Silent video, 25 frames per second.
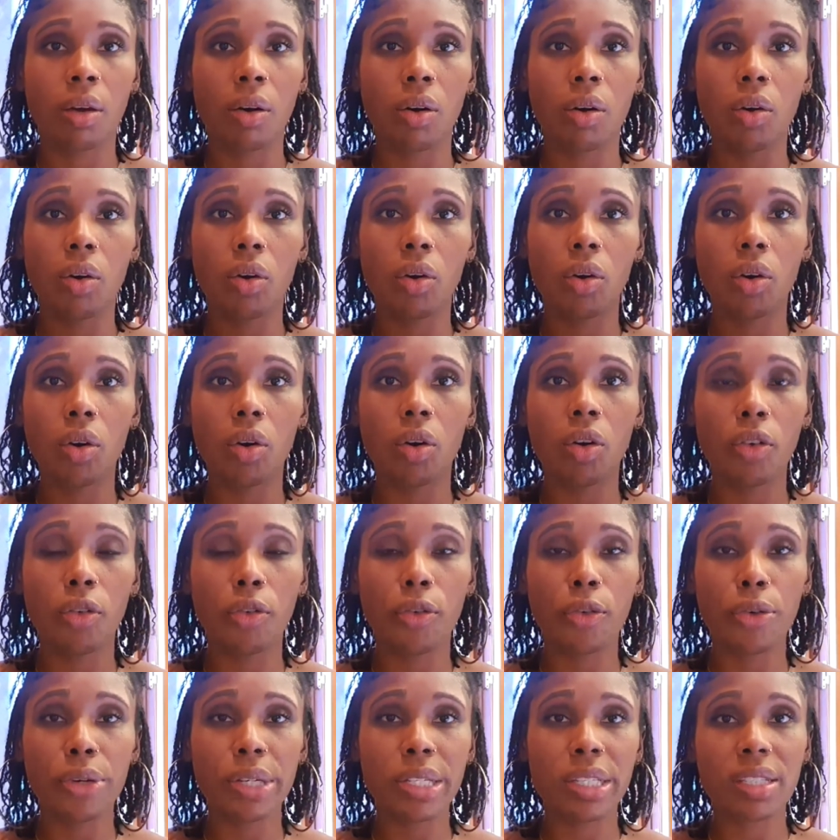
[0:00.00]
or
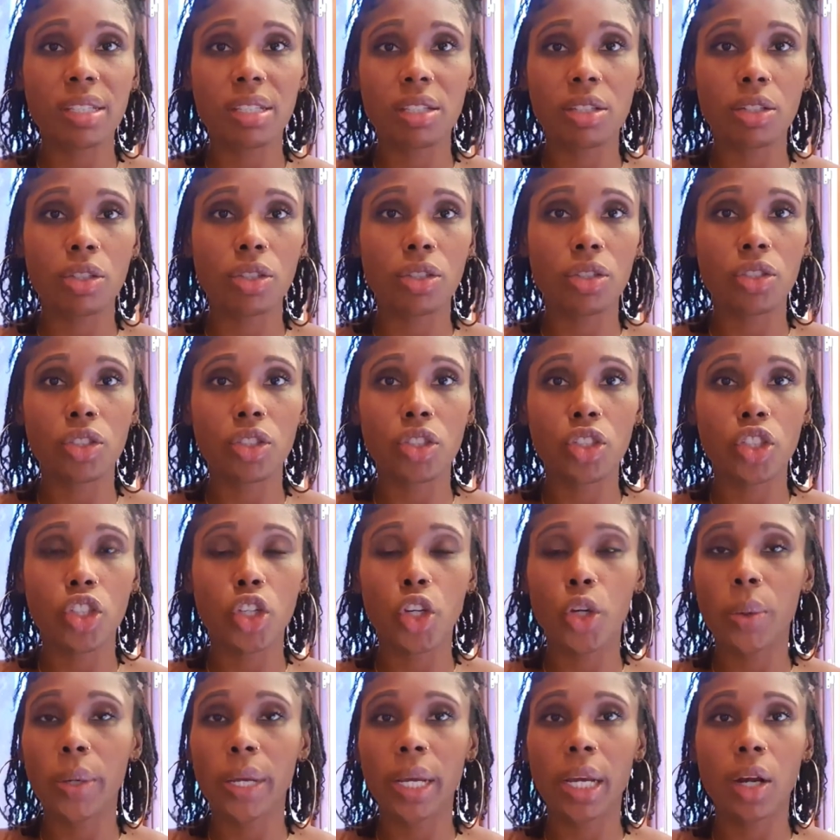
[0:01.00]
for instance
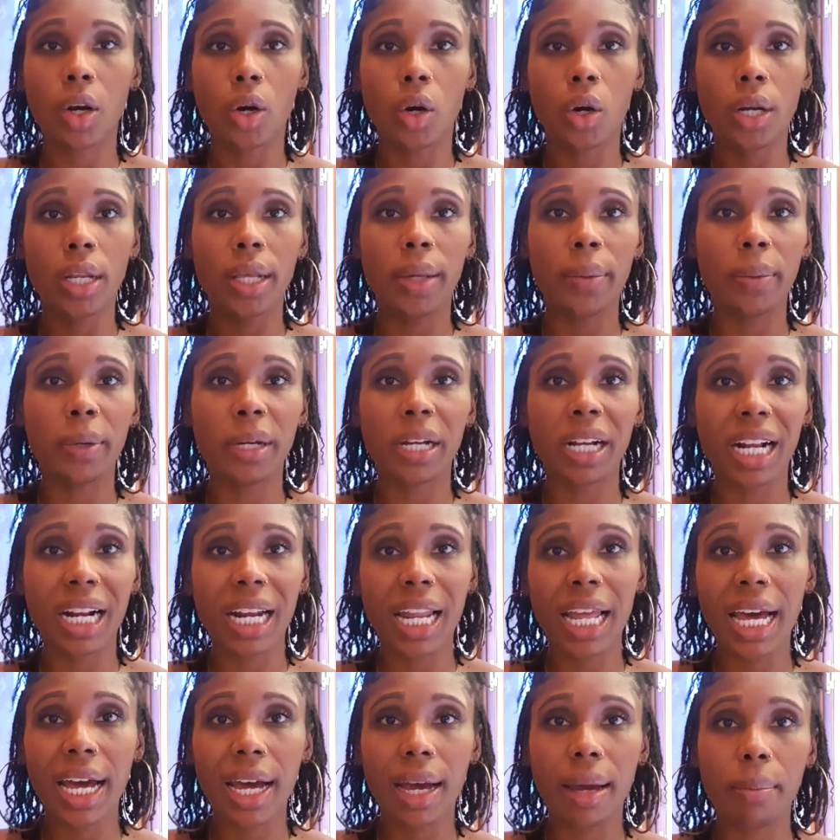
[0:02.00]
doing Hollywood
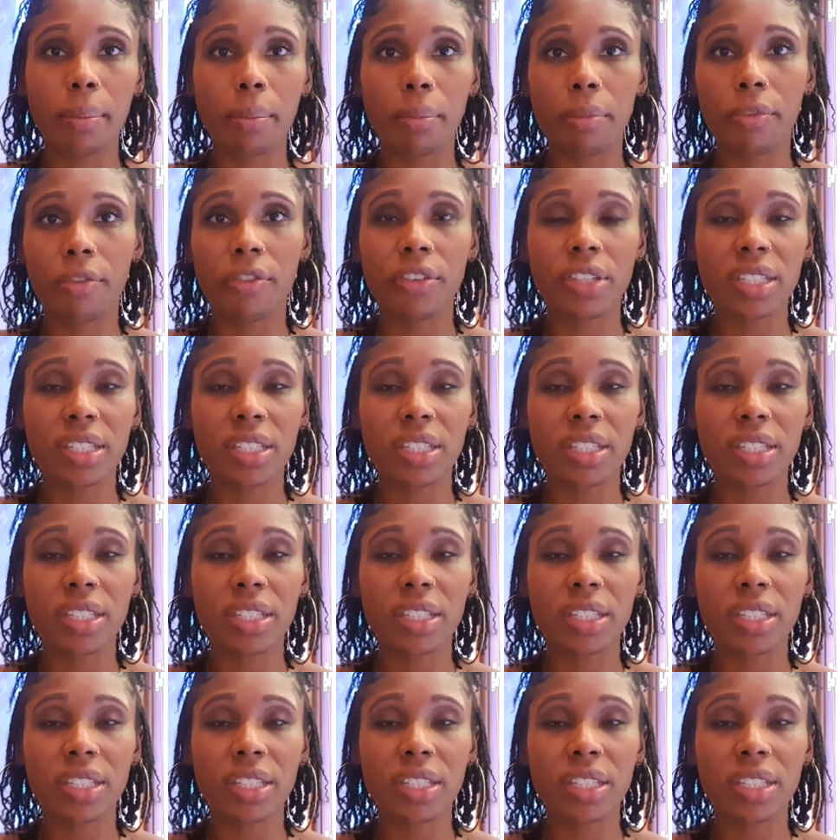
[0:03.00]
glam for